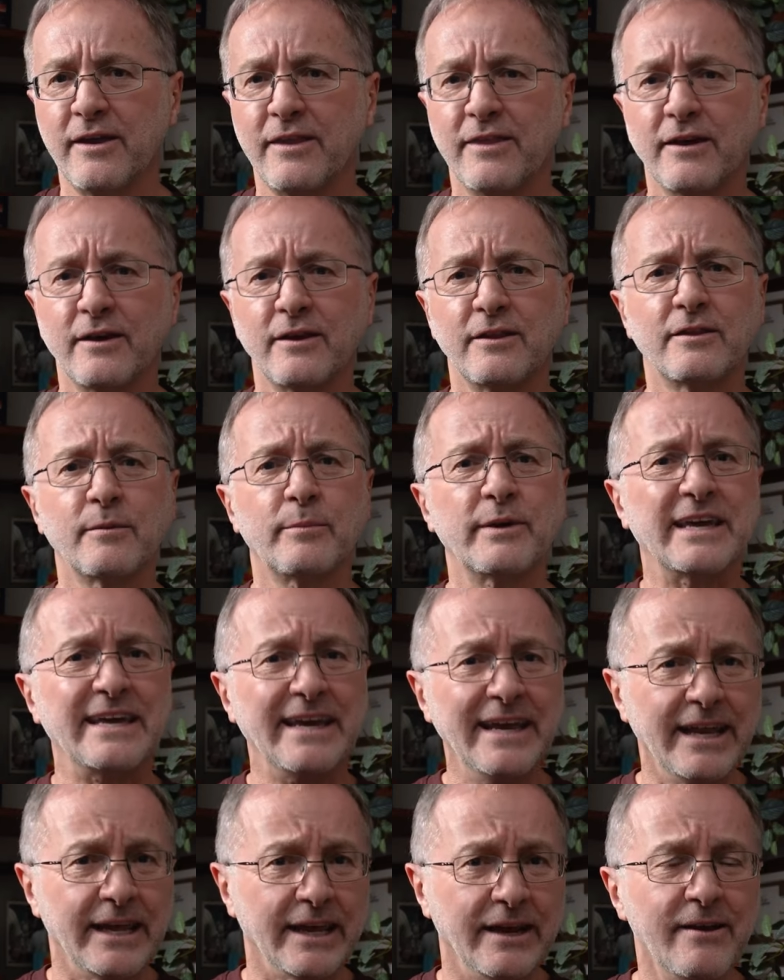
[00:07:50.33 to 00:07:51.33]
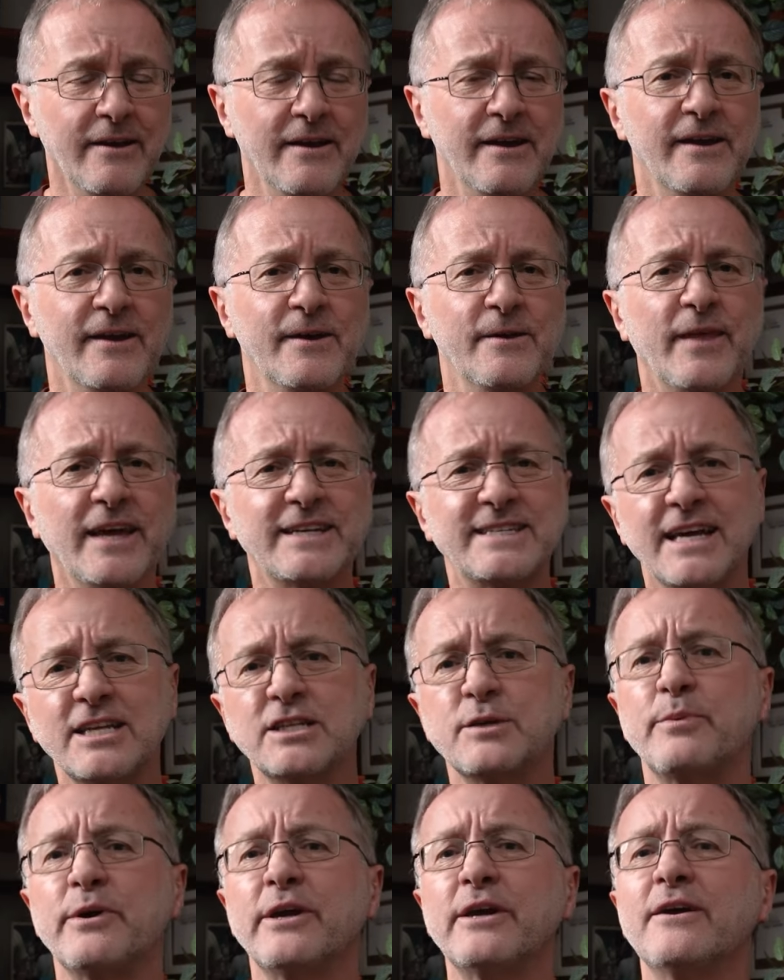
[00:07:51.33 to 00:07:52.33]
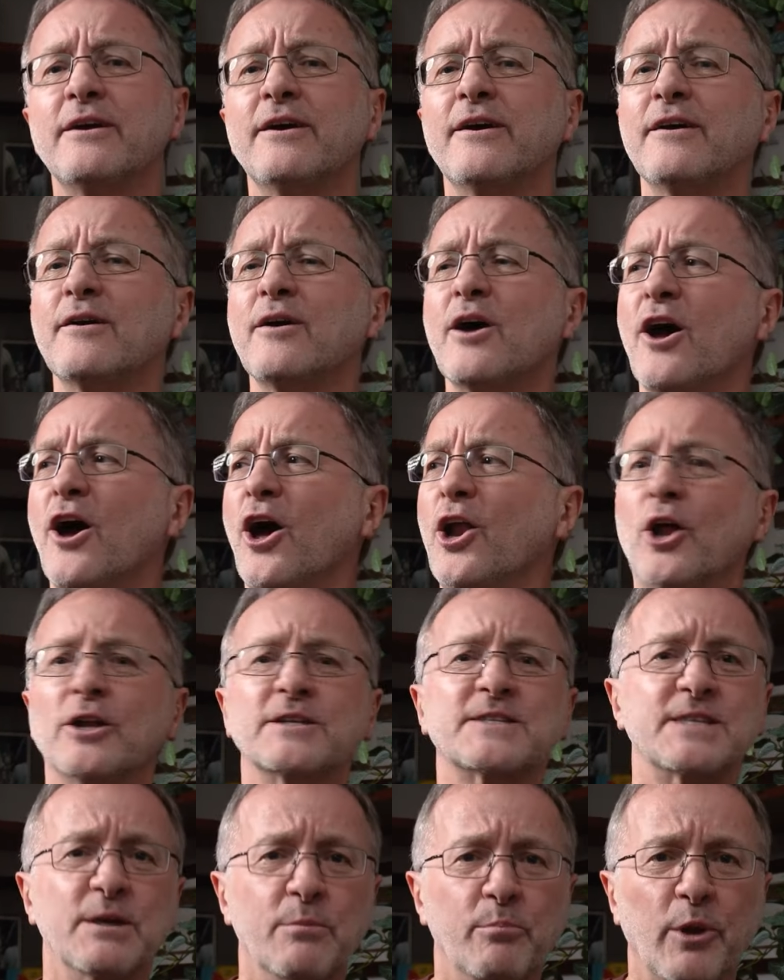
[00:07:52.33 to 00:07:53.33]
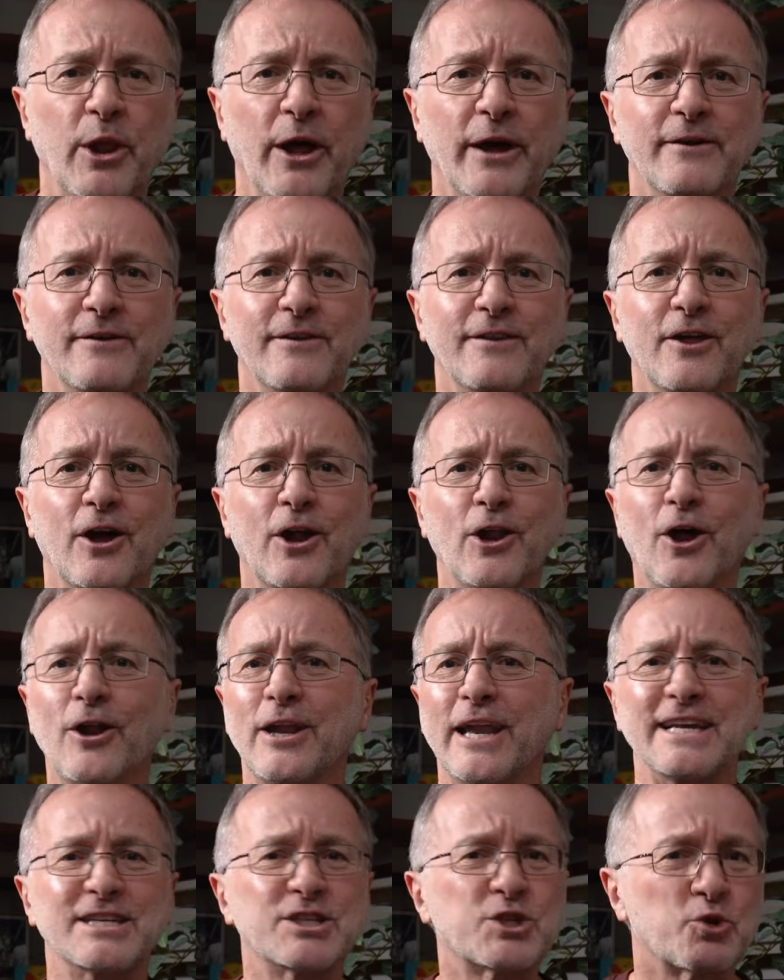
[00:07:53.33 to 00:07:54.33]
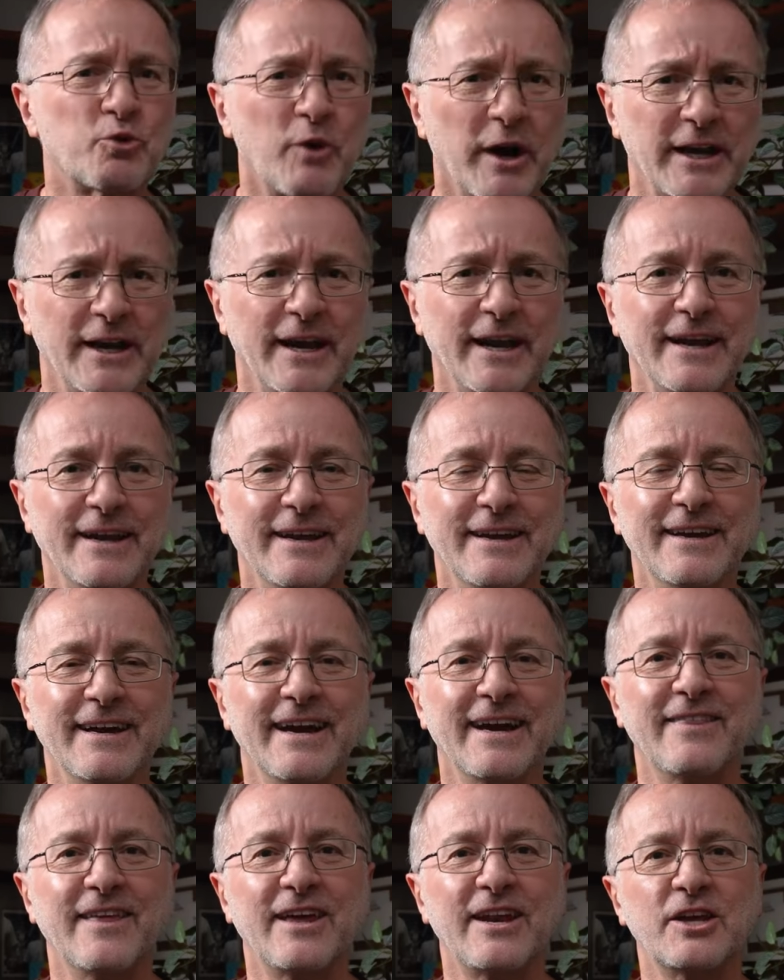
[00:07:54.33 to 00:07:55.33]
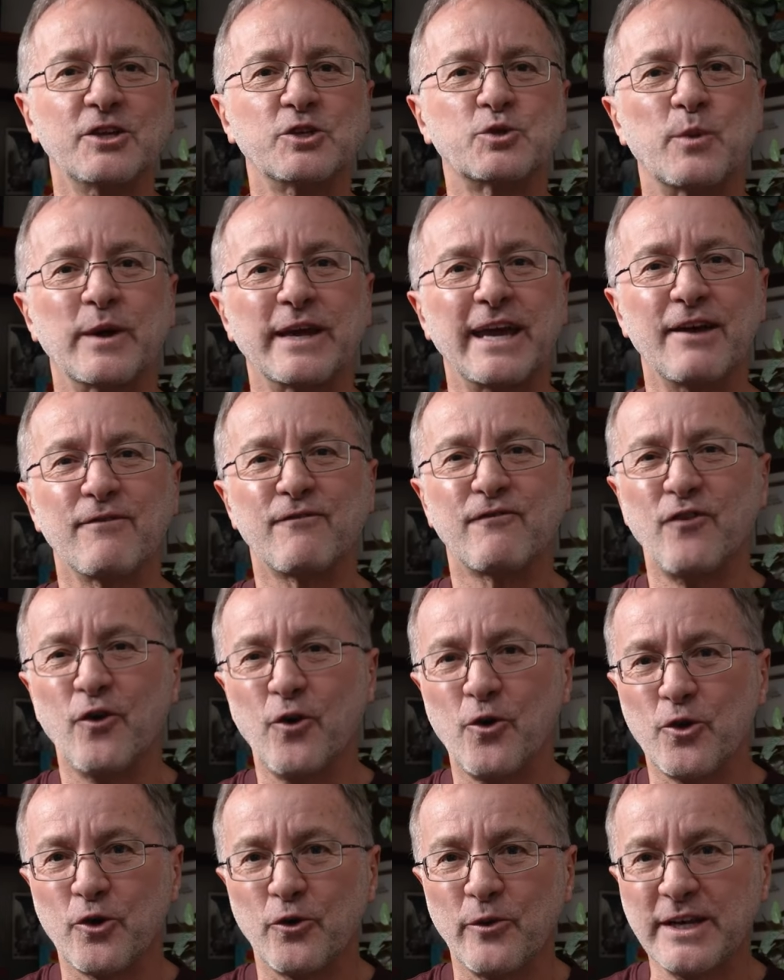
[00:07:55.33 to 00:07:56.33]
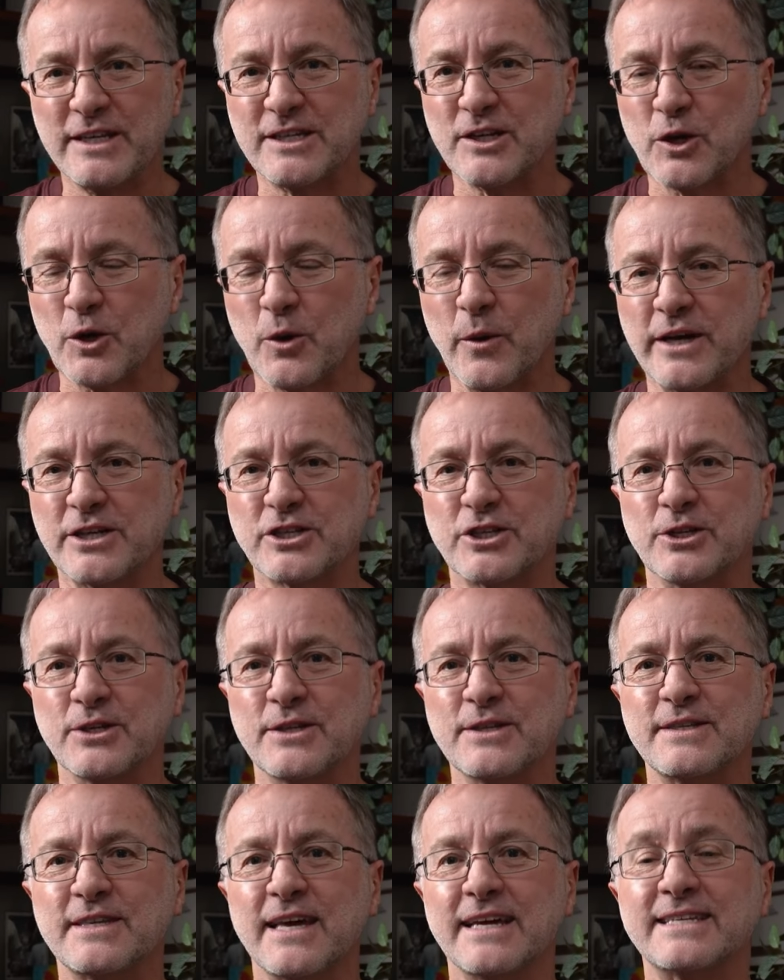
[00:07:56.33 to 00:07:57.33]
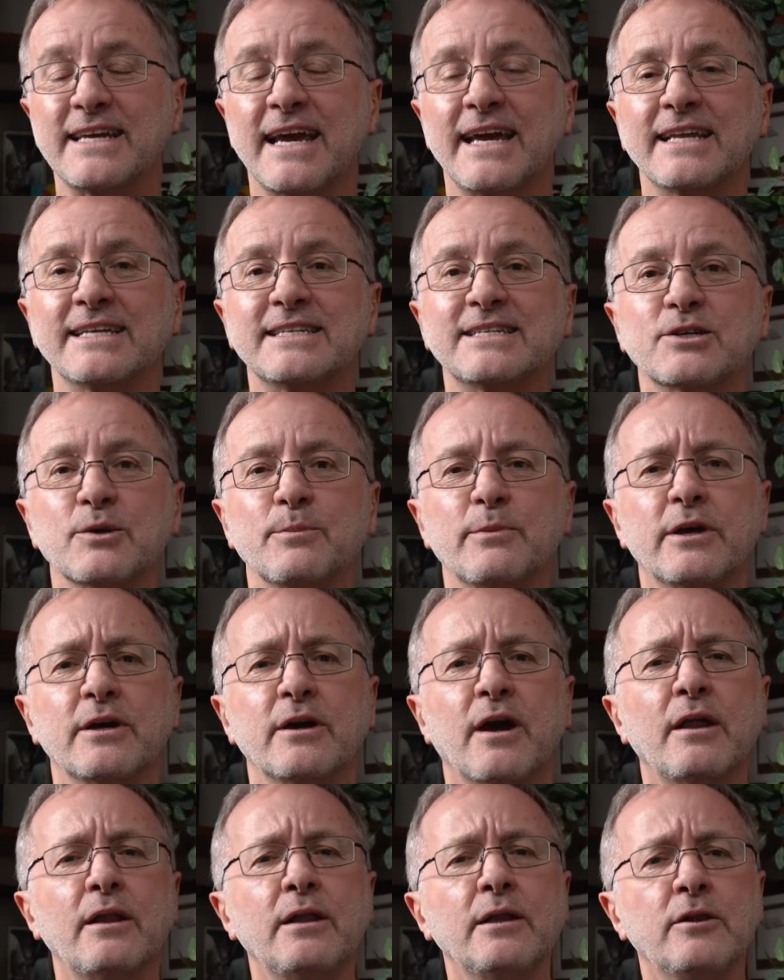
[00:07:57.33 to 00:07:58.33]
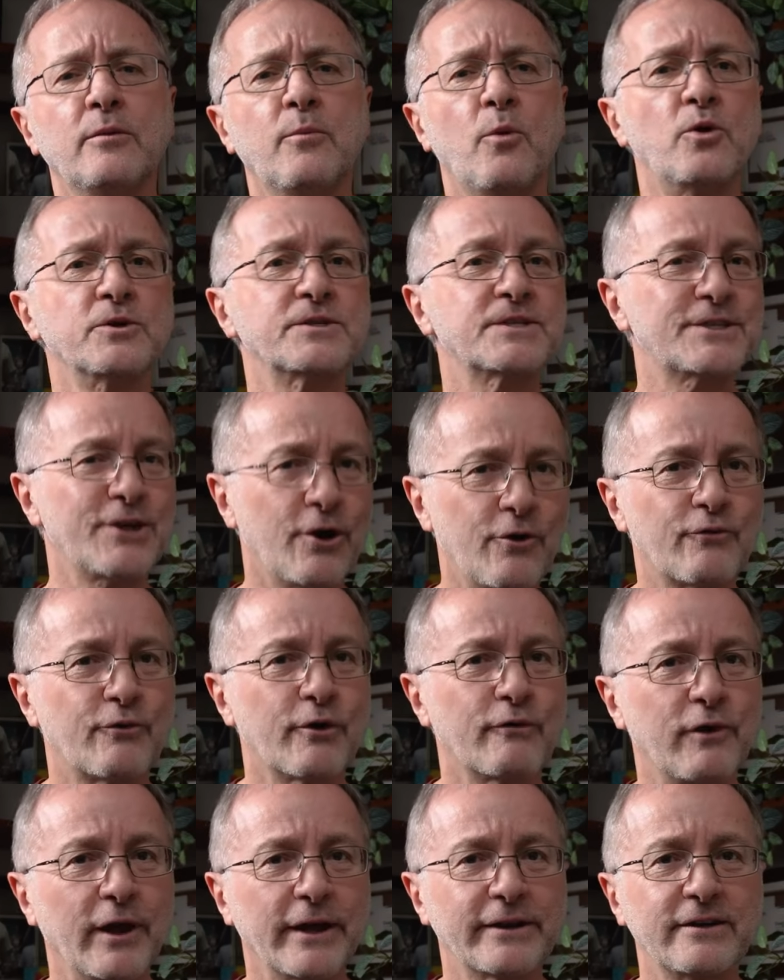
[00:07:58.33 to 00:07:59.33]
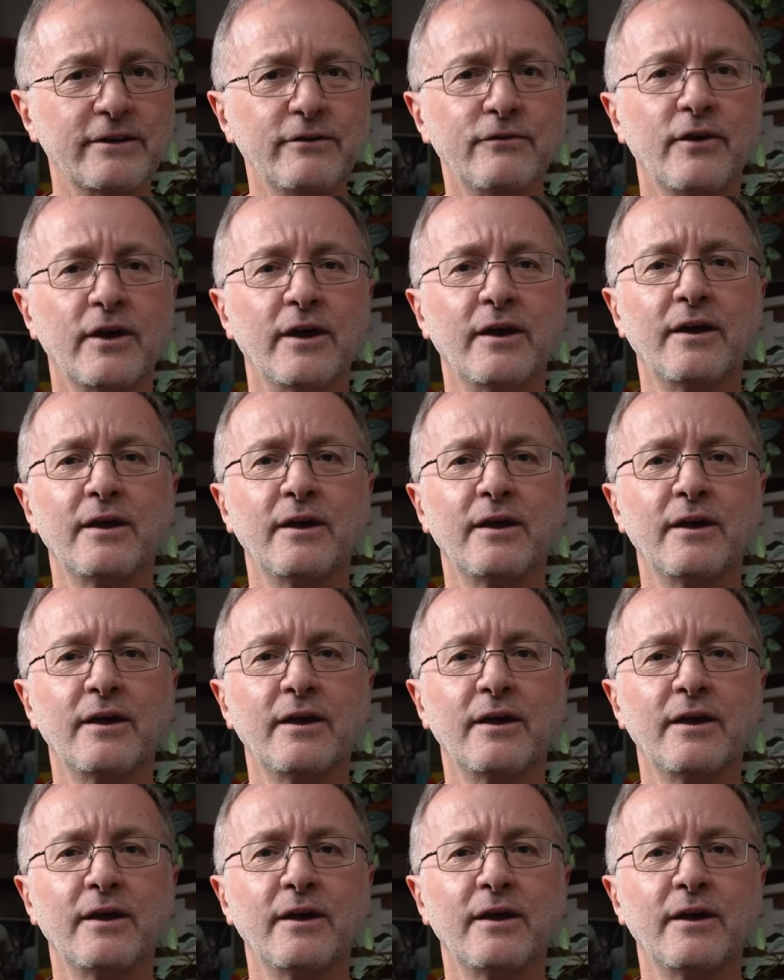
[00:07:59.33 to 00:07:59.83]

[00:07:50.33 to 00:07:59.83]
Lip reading: The beginning, they tend to be a lot simpler. They're a lot less threatening. And then as we get further into the questions, they tend to be a little more self-reflective,